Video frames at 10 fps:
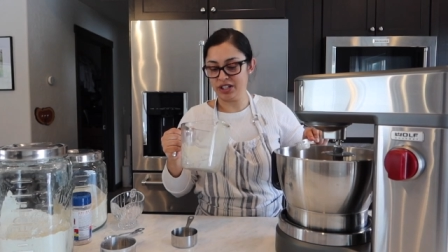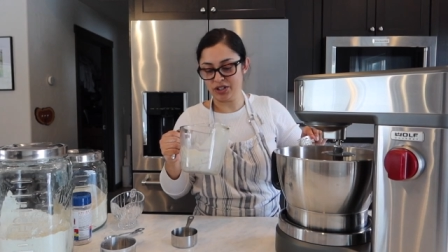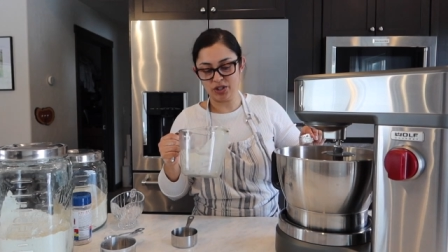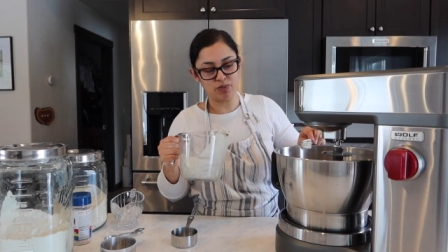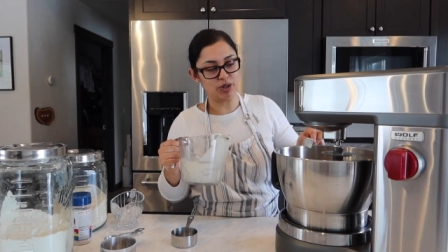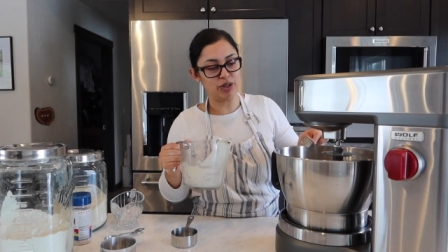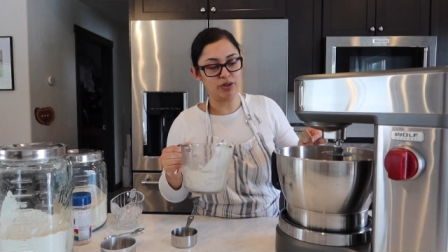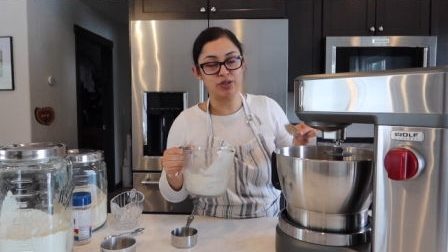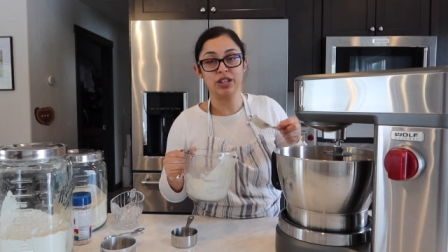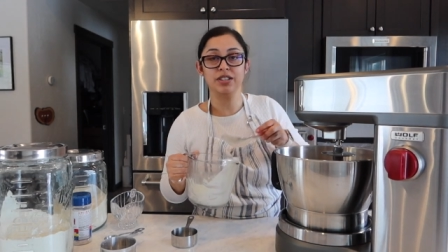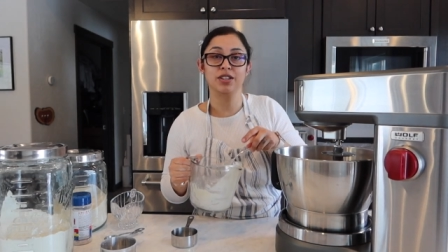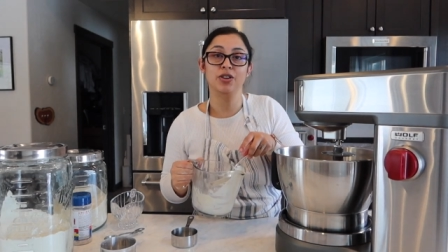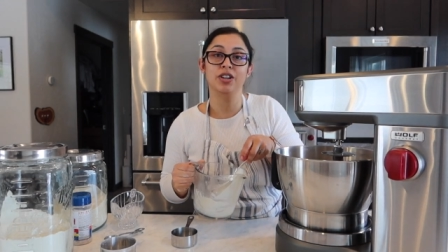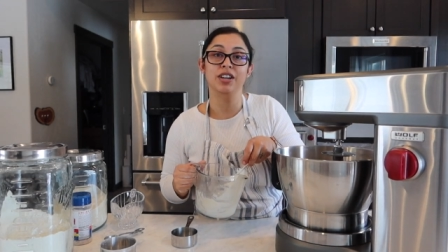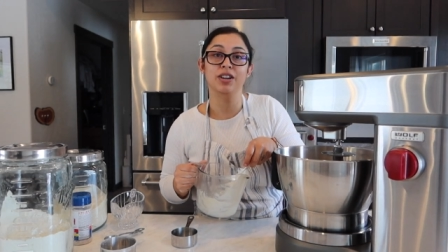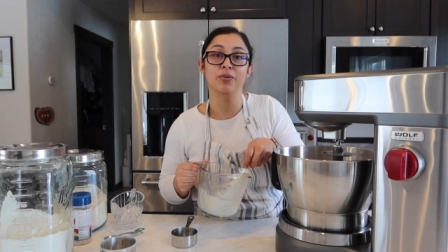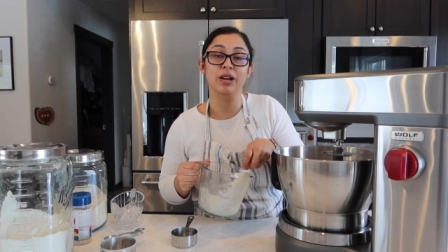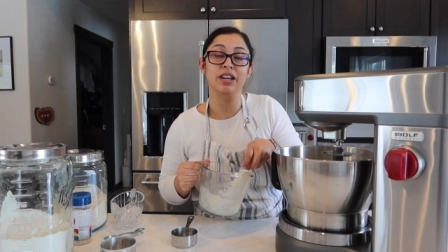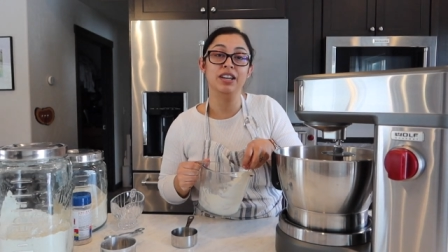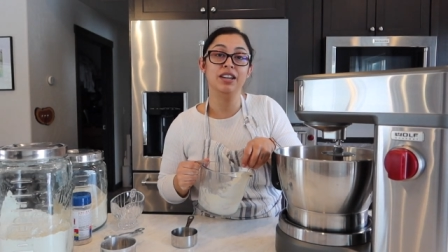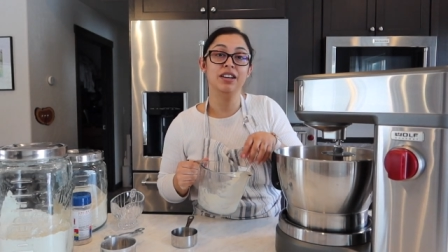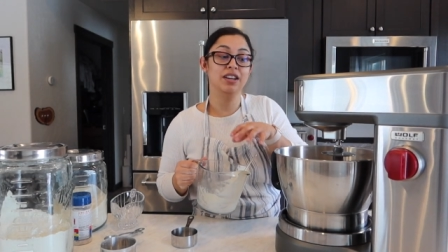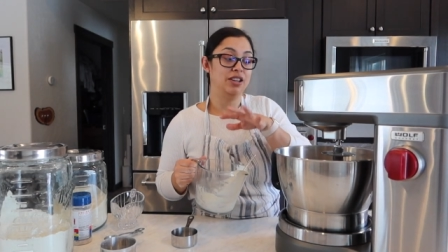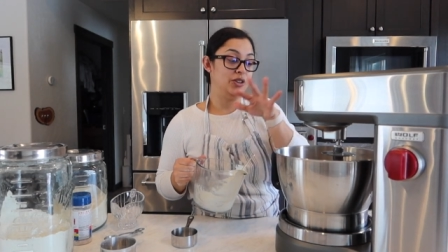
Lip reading: It's just one of those things that you can get ready.